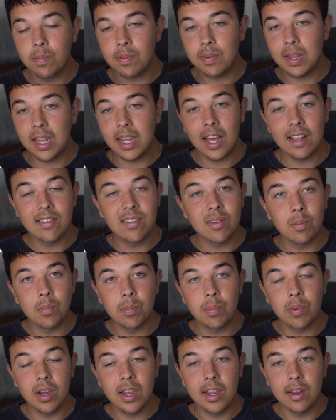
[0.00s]
he
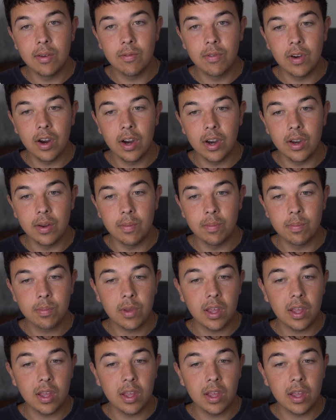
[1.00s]
hasn't played very